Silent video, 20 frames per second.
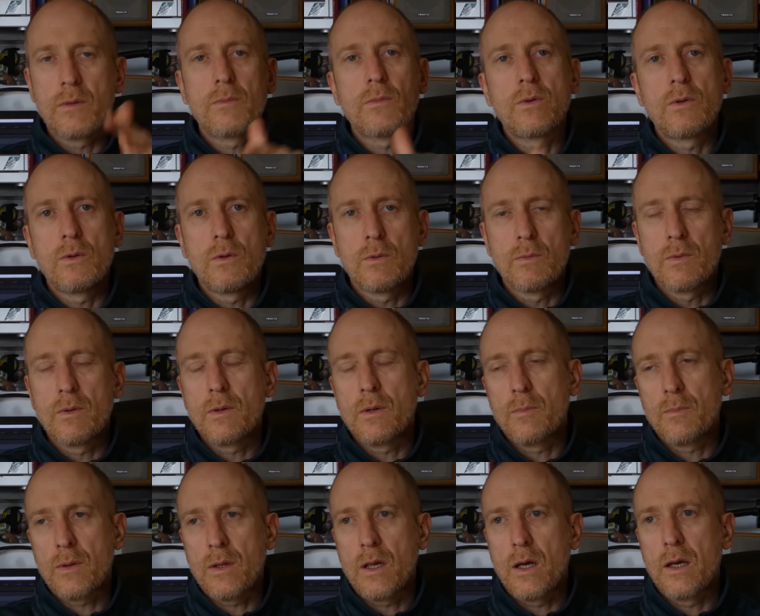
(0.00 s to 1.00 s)
you're
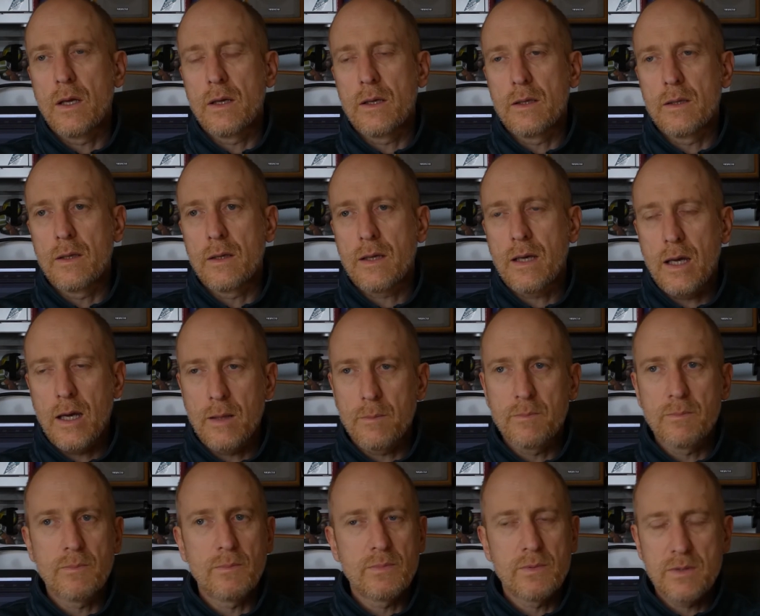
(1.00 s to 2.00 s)
applying in the cab
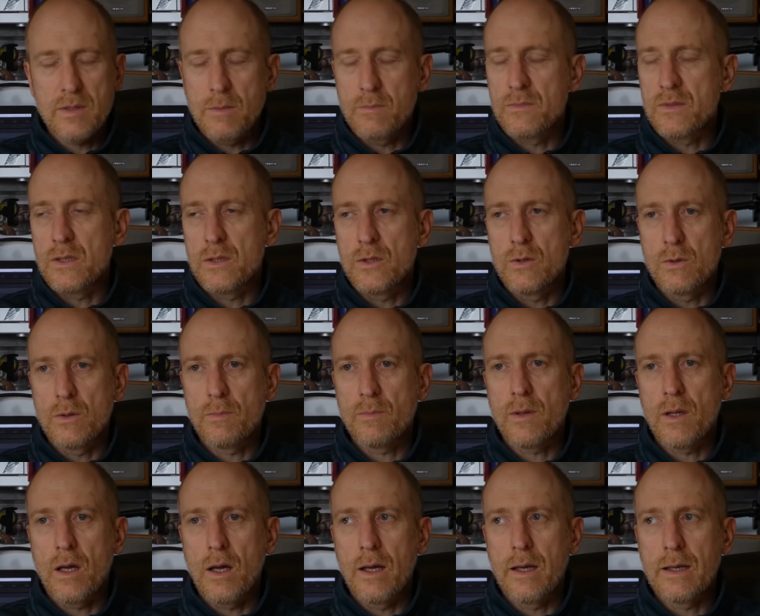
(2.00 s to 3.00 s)
sims that you're
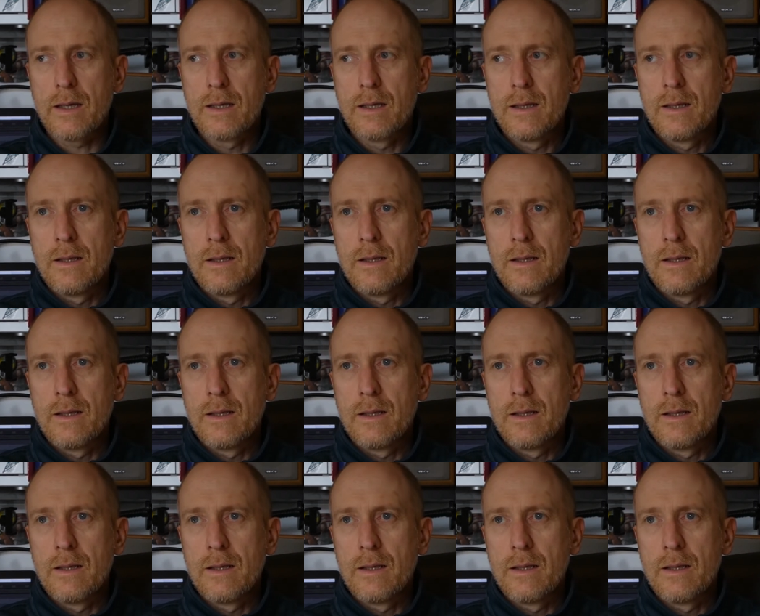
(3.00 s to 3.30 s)
applying,